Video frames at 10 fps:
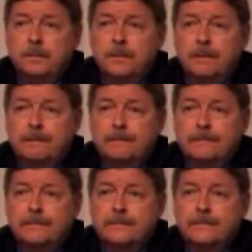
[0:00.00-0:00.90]
Could you tell
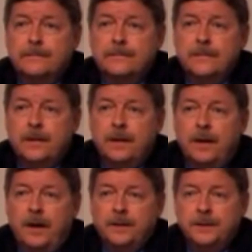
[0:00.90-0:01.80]
me again?
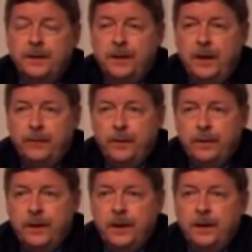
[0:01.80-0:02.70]
I said that
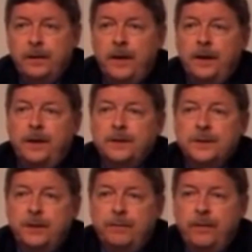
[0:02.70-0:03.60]
everything that is
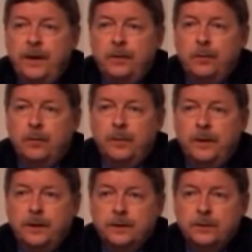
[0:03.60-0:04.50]
an event or
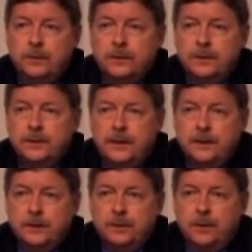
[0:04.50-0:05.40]
begins to exist
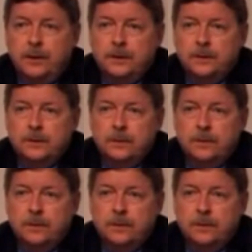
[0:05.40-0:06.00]
has a cause.